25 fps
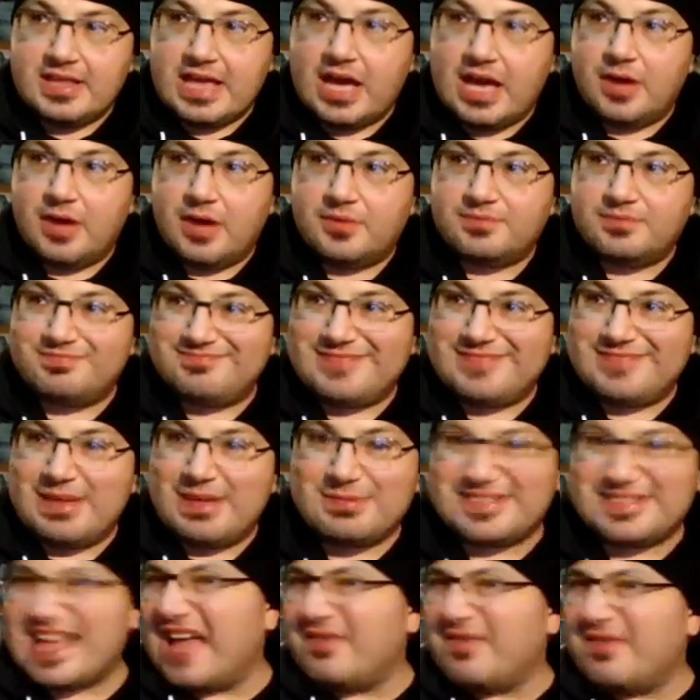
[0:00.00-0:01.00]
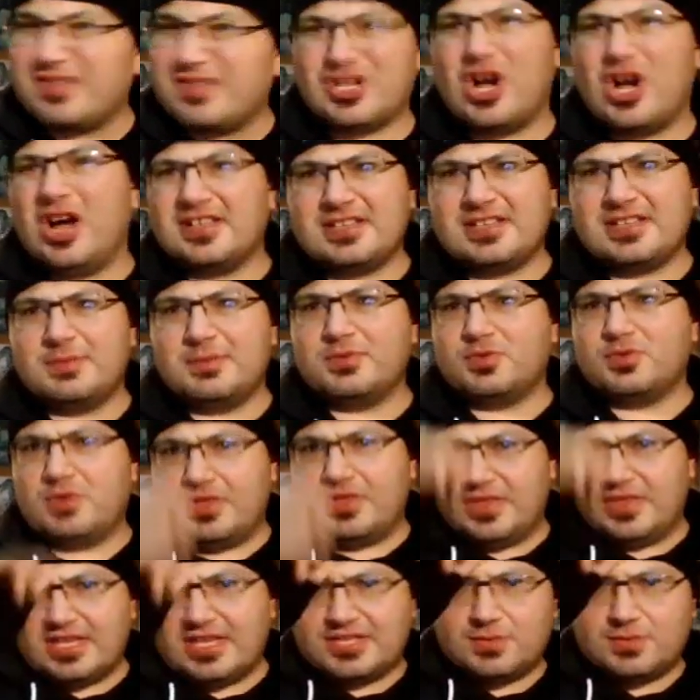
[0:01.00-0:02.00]
Now, it was kind of a toss up
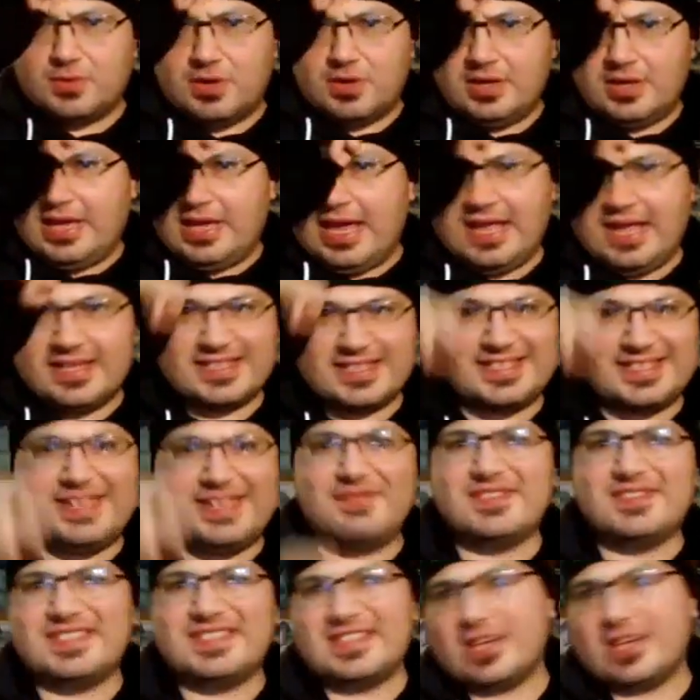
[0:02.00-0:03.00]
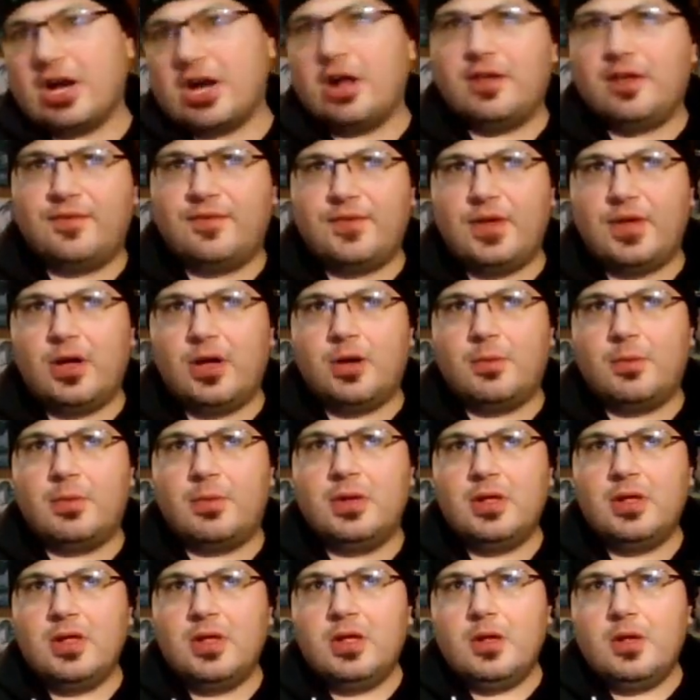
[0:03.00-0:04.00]
between this one and a Steven Seagal
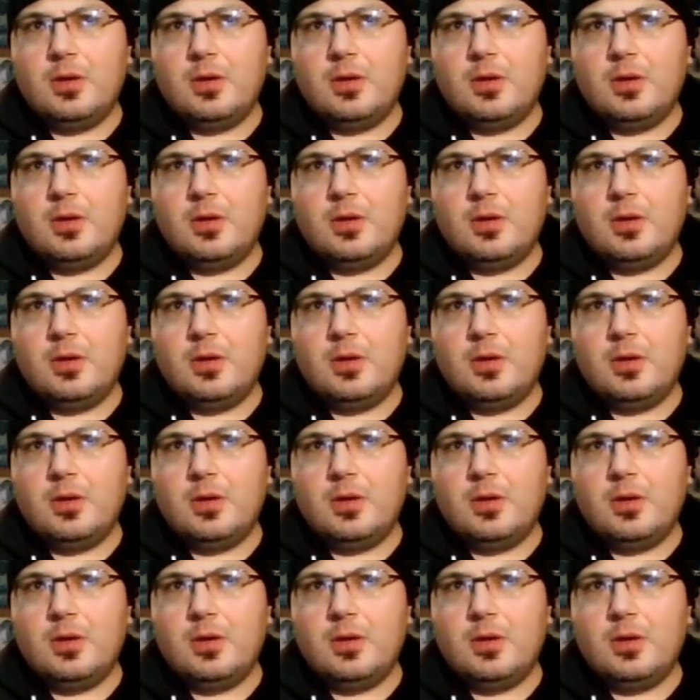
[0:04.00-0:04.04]
film,